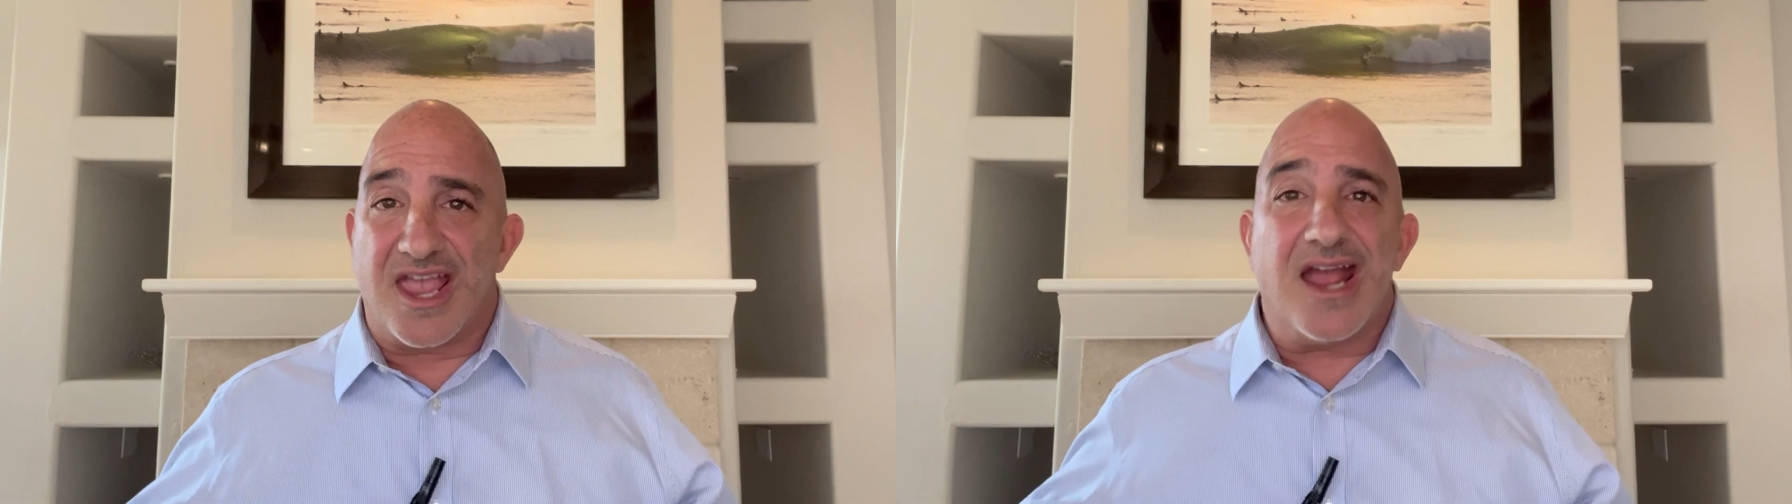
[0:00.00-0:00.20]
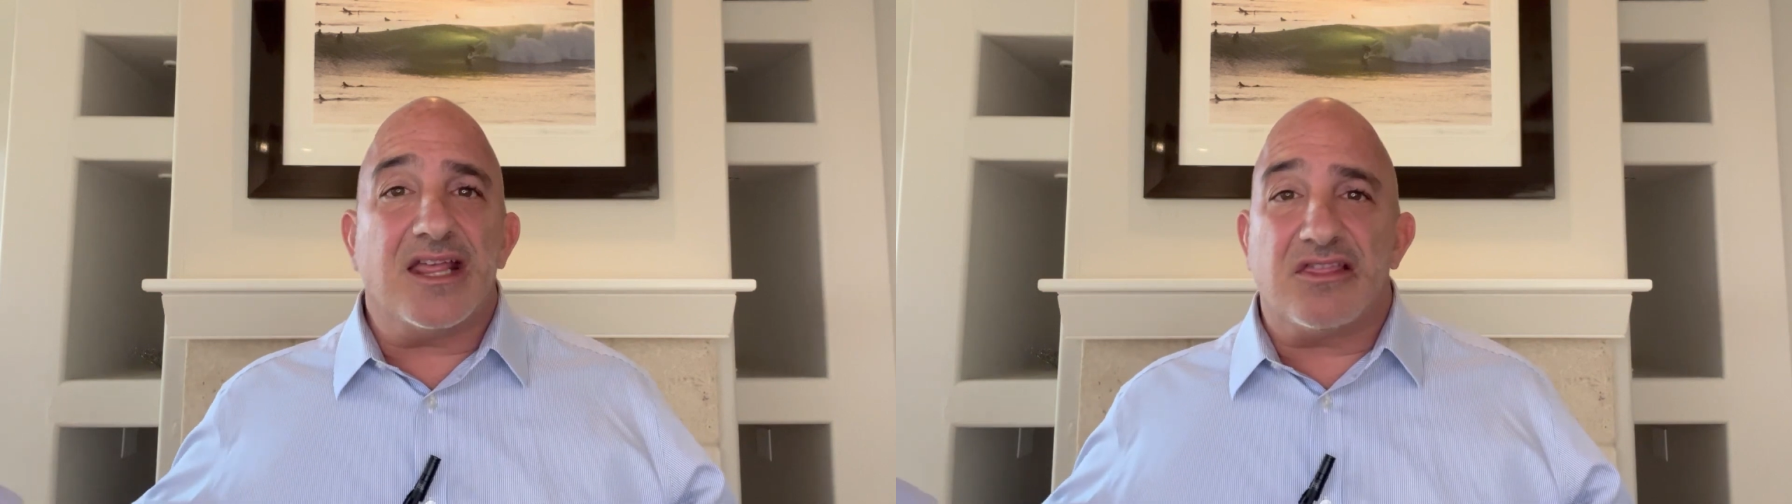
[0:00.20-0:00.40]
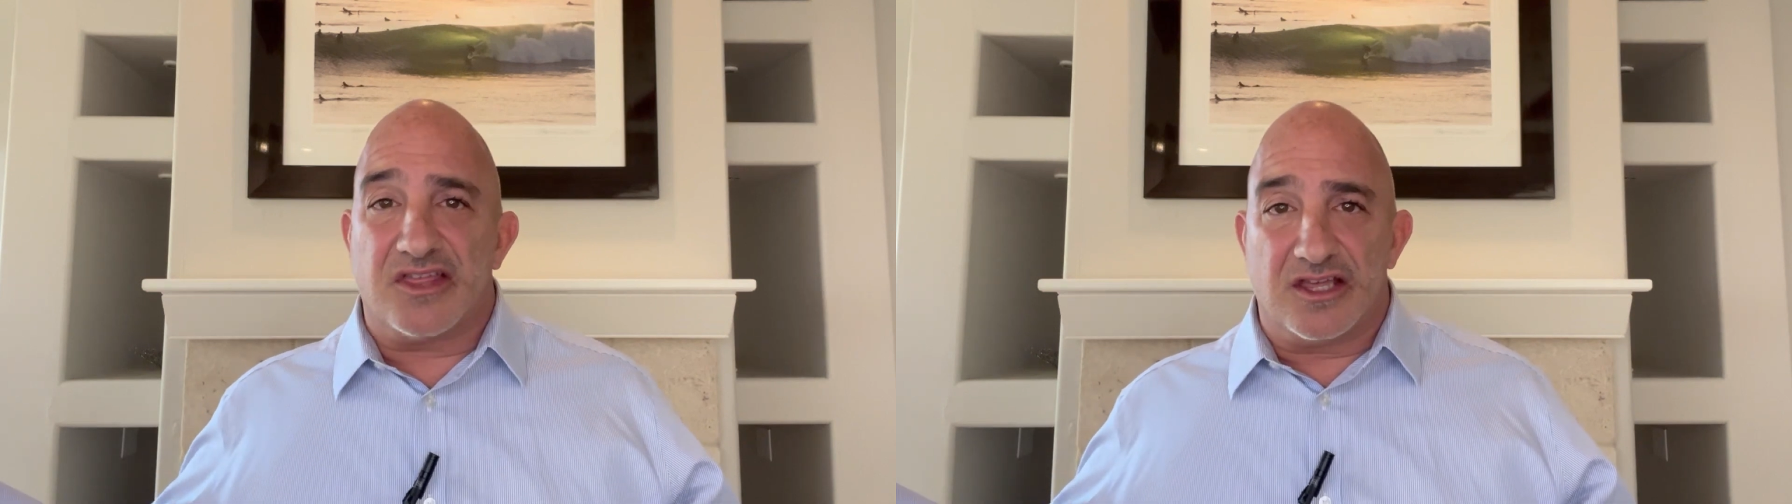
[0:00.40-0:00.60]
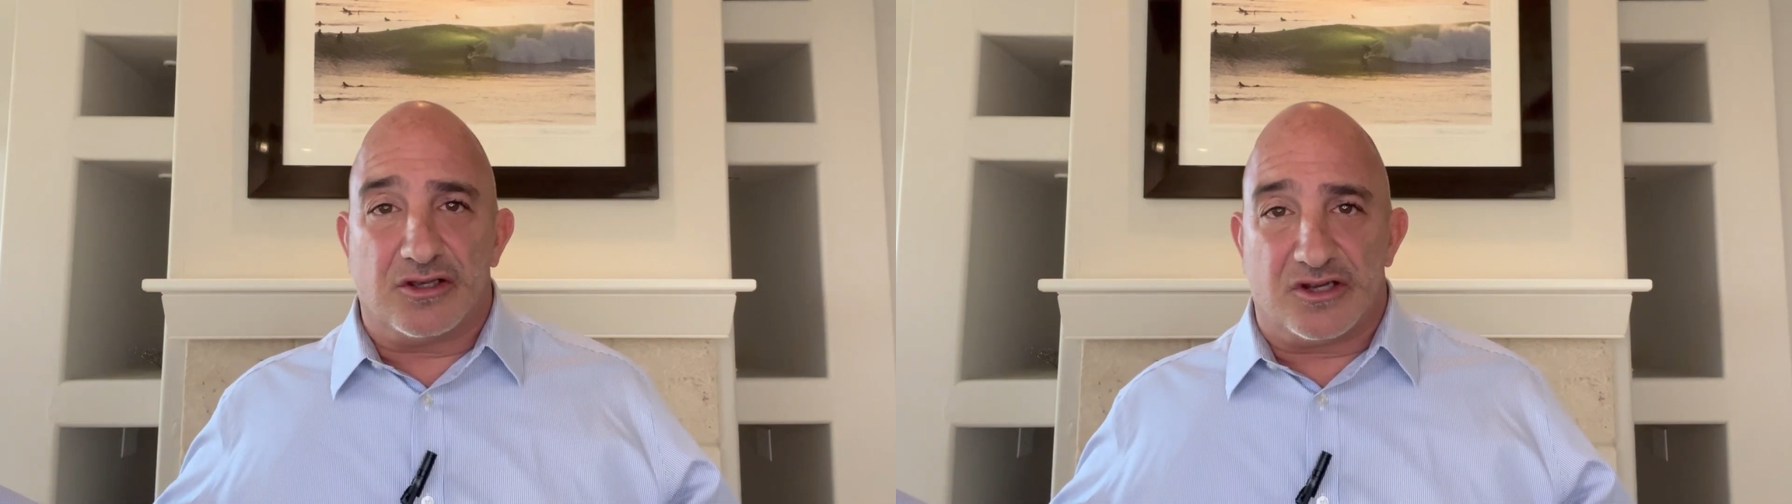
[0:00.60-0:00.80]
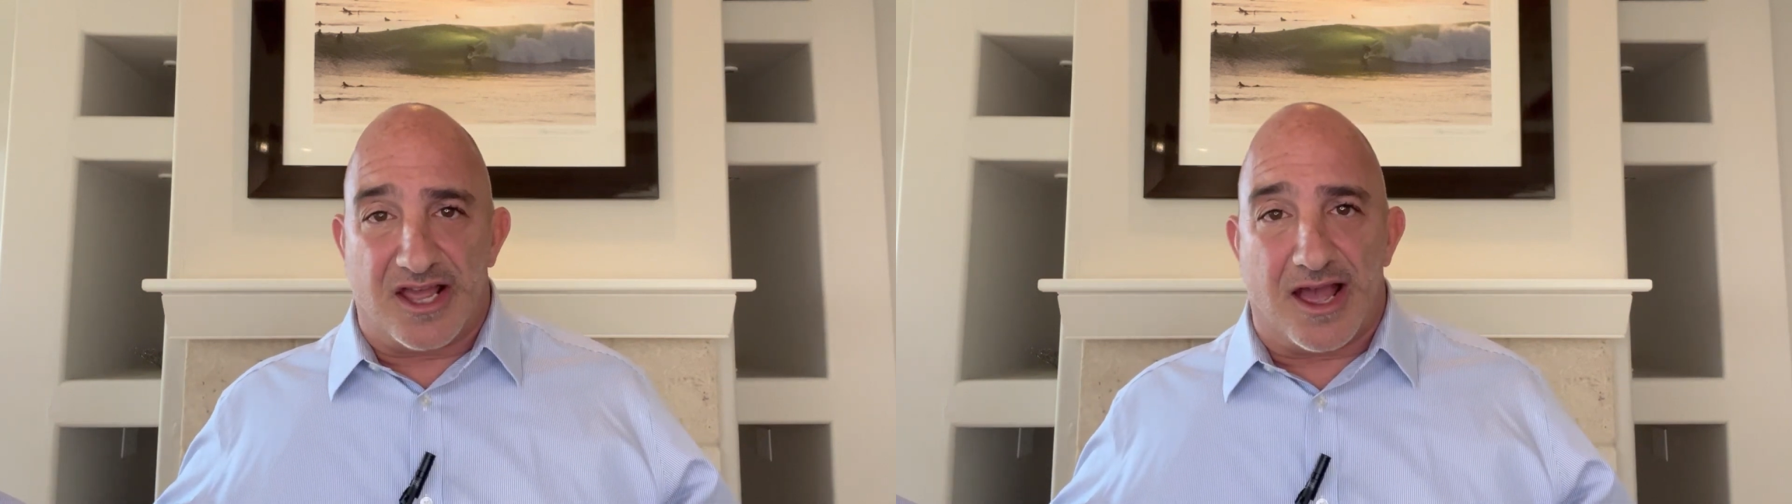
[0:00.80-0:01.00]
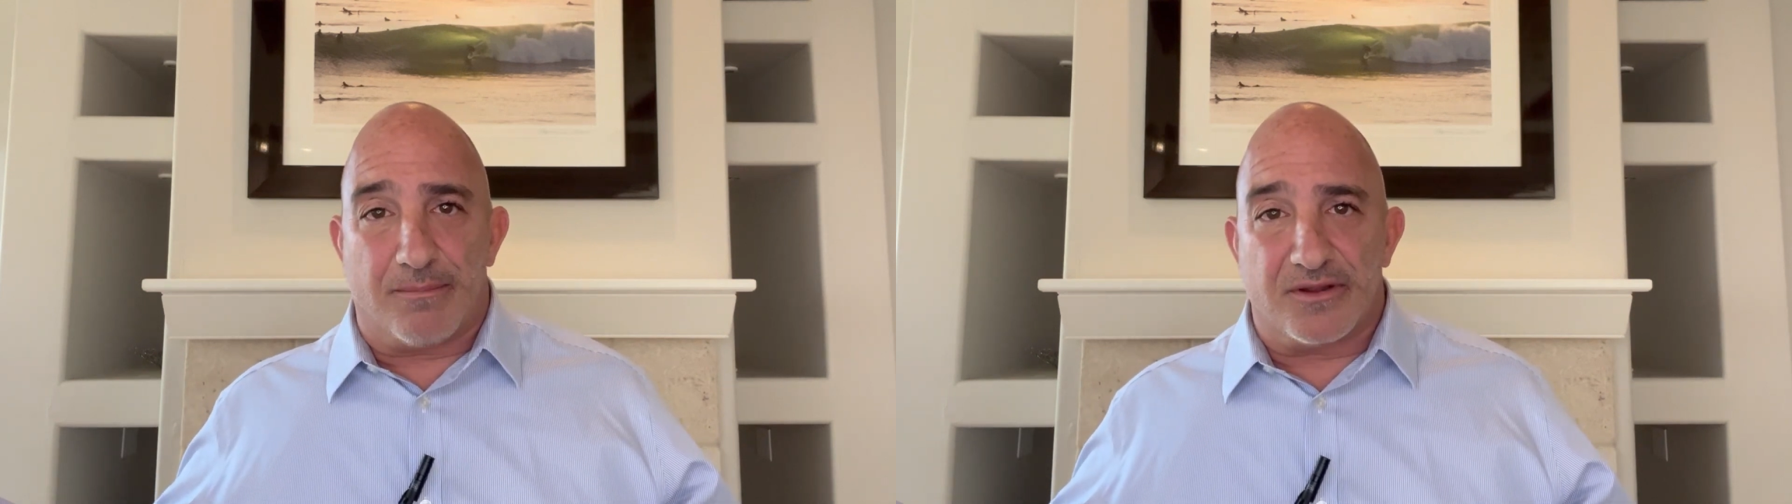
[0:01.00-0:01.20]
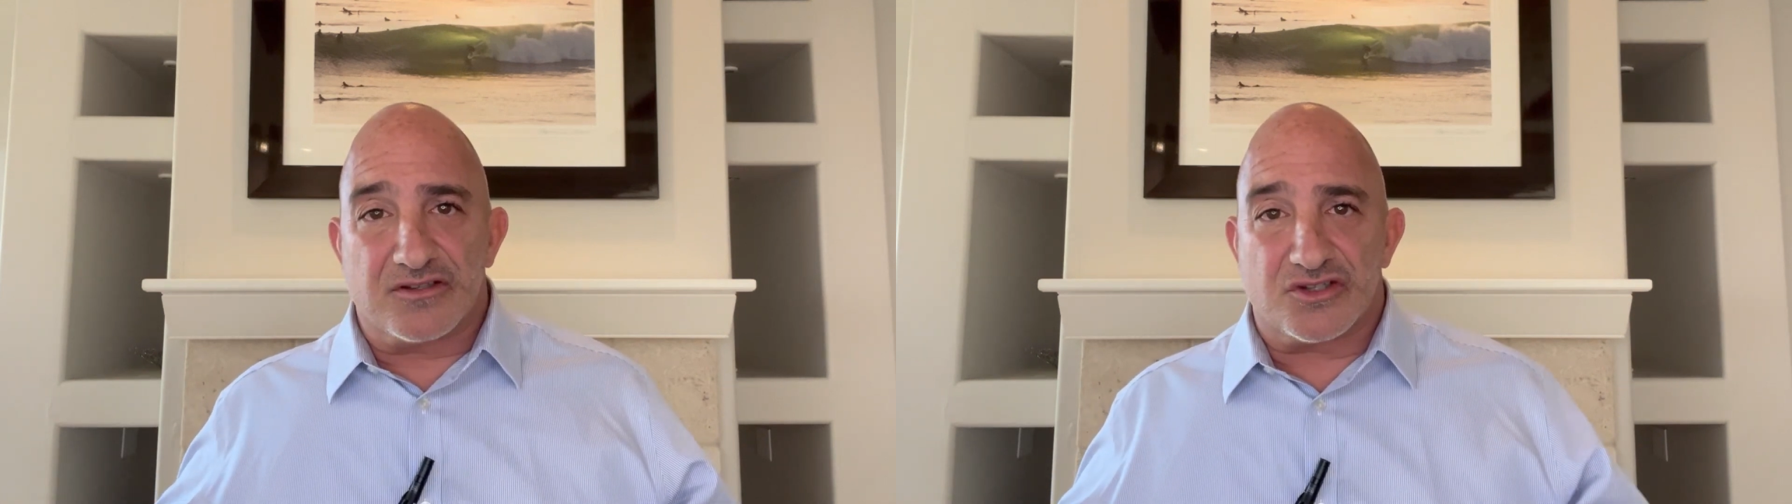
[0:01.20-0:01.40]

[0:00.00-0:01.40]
anything could happen.